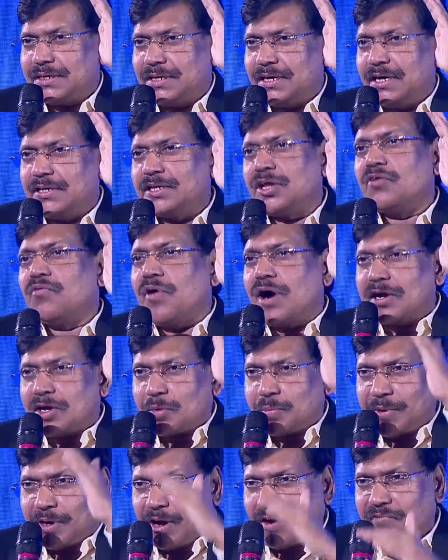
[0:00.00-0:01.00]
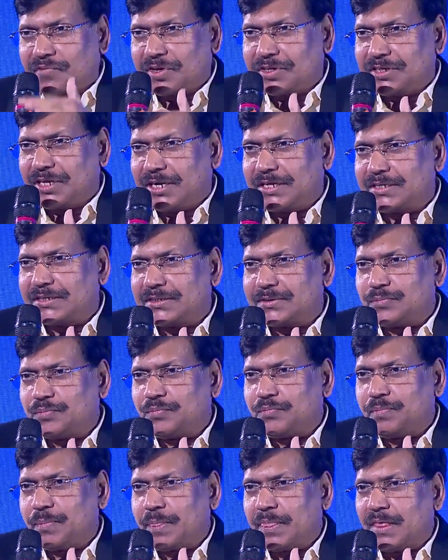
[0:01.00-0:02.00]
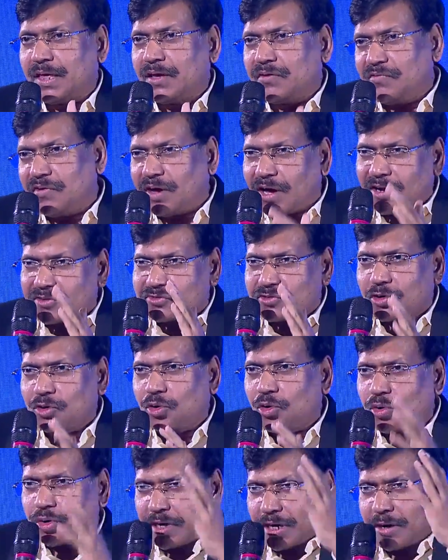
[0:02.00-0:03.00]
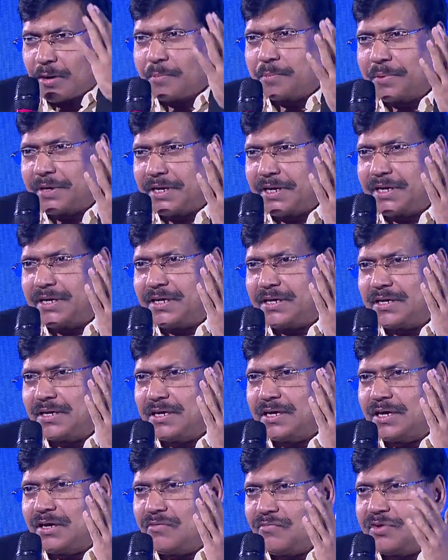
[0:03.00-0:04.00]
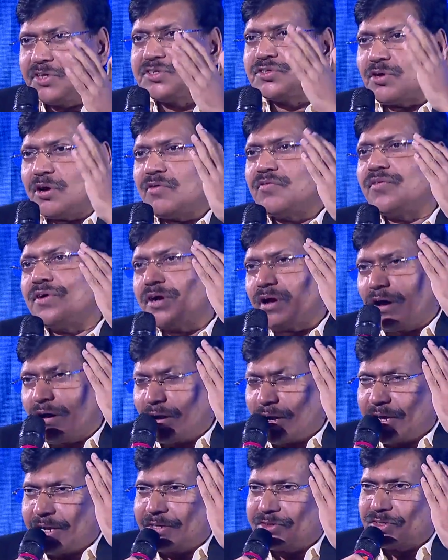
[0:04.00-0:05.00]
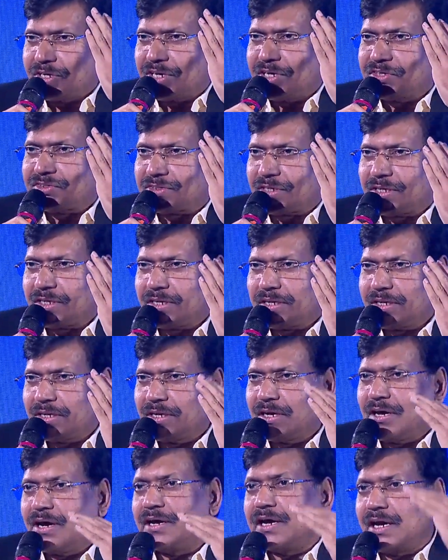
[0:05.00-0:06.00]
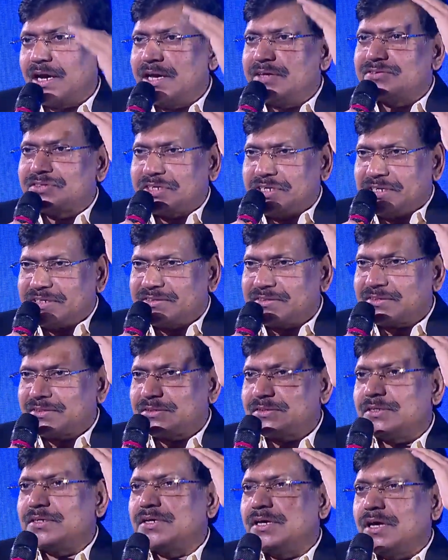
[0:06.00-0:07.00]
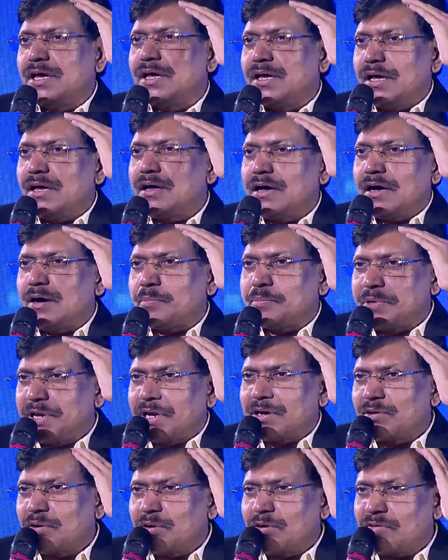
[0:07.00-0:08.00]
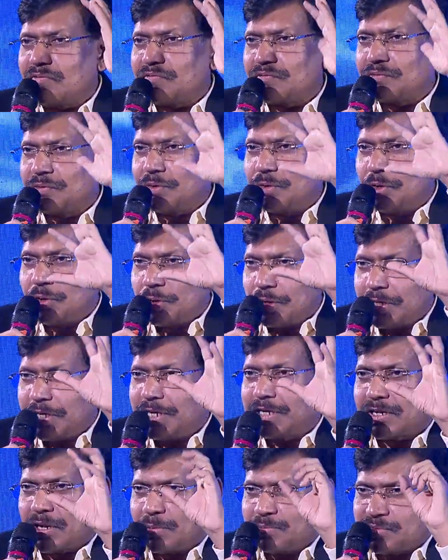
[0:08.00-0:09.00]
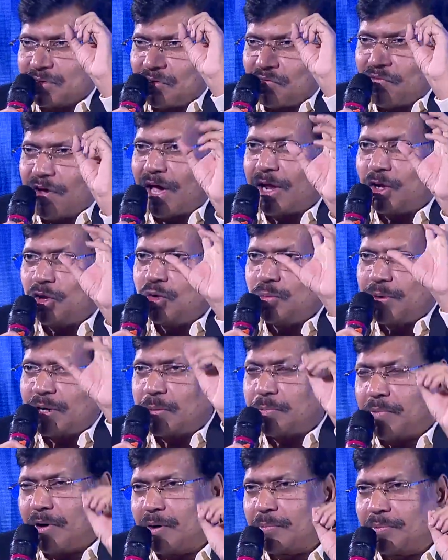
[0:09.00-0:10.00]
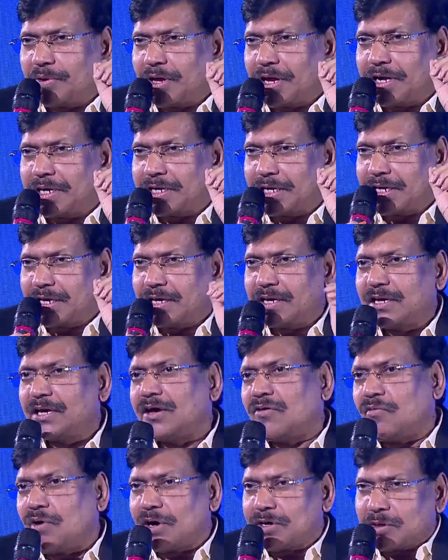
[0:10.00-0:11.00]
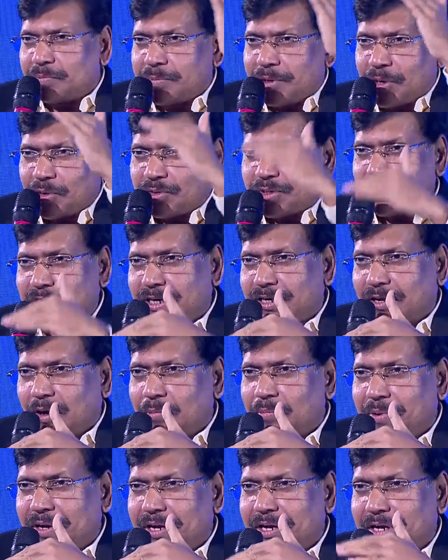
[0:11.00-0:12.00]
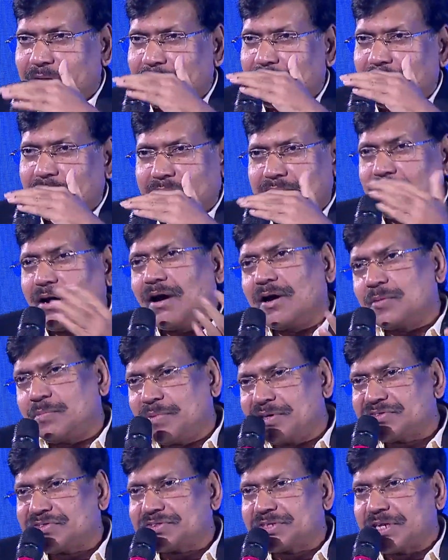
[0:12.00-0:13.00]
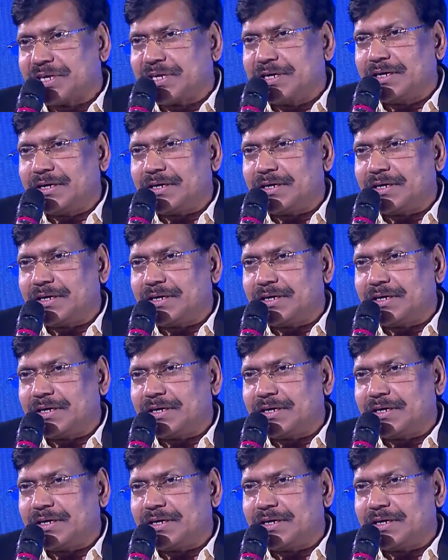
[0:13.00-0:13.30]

Then what happened after that? We also know a company which offered online education and reached its pinnacle of in terms of volume and popularity. What happened to that company? It got busted.